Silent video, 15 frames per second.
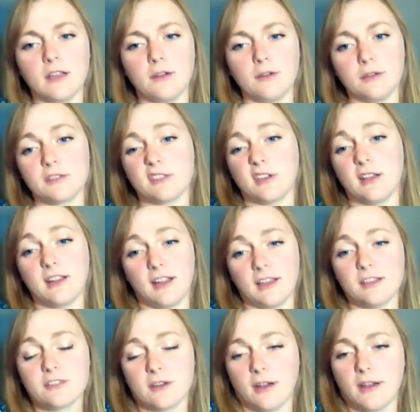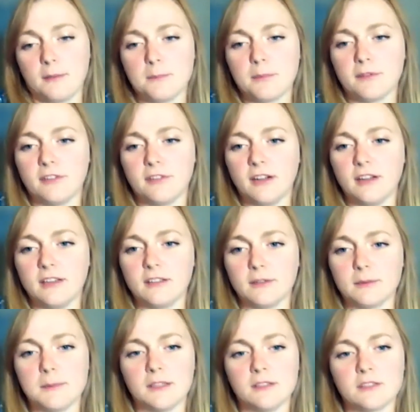or try and provide as
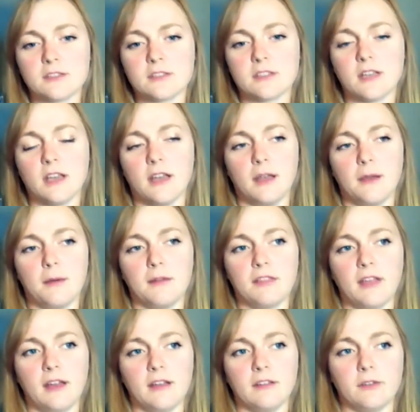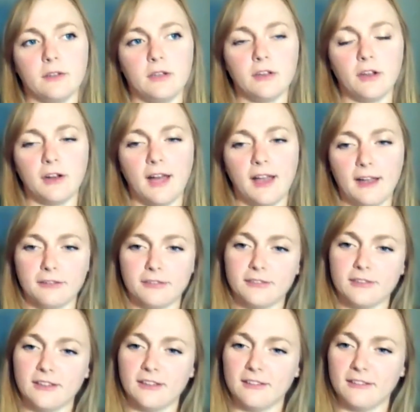much of that, so you don't have
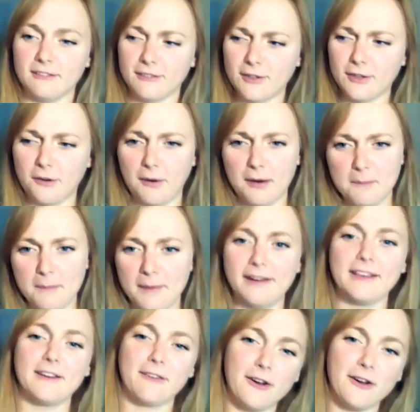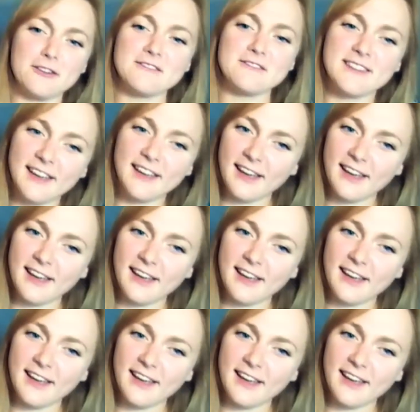to go out and buy your own